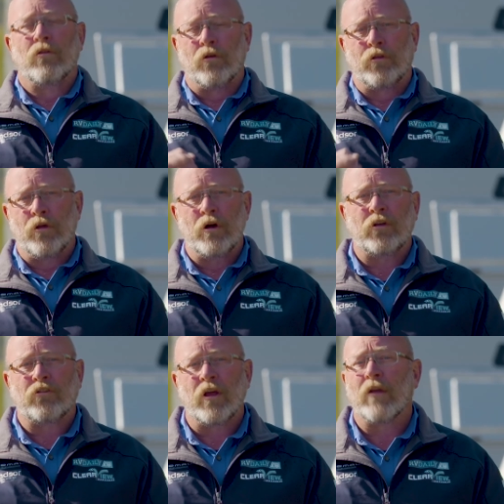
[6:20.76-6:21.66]
The
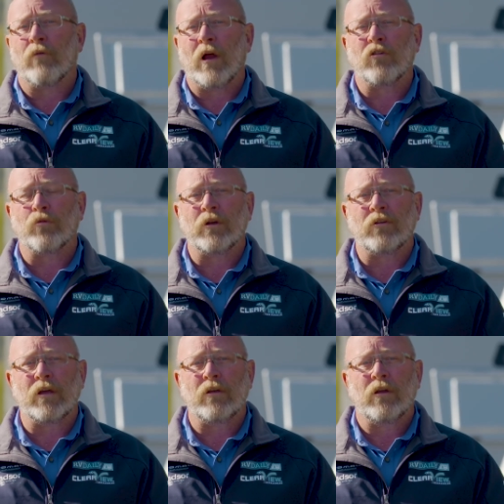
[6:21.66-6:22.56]
third set of runs we
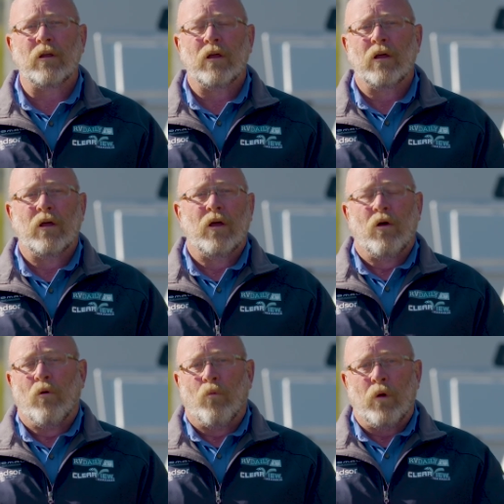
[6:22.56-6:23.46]
did,
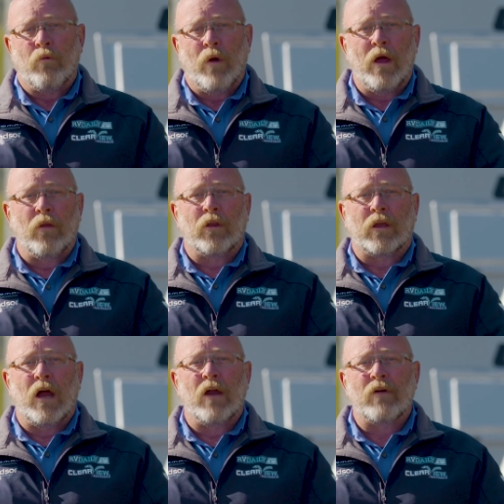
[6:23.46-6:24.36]
we wound the
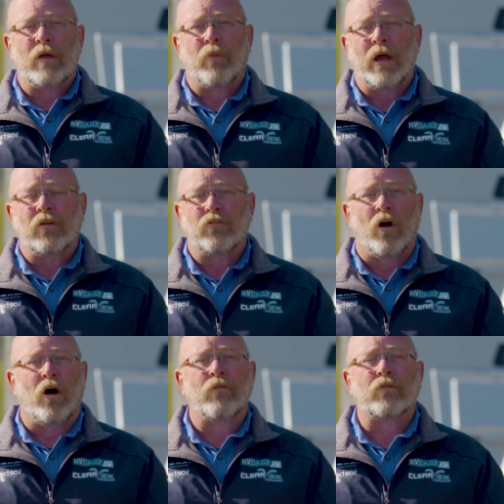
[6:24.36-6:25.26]
caravan brakes
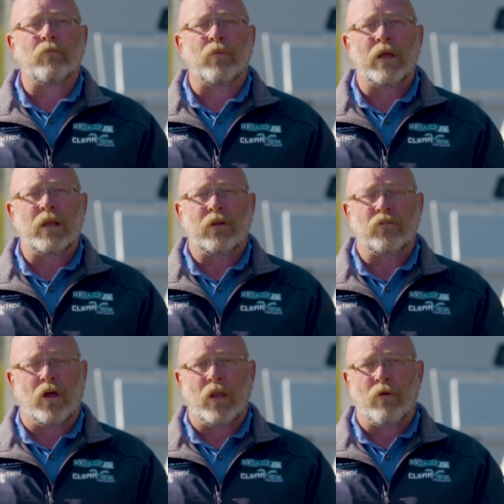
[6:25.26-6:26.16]
off completely
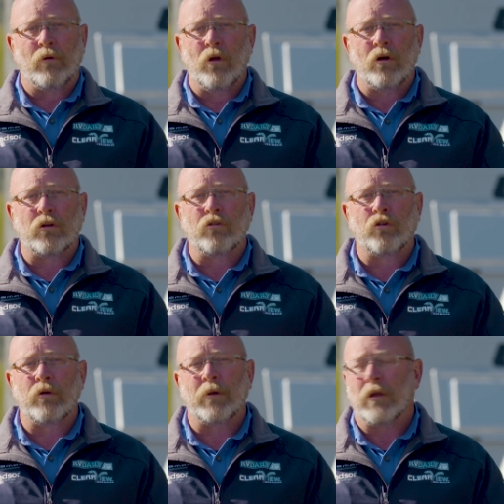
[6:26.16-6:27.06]
so they were not
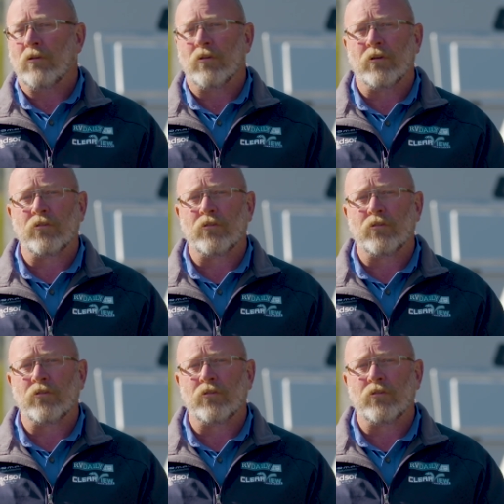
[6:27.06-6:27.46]
contributing to the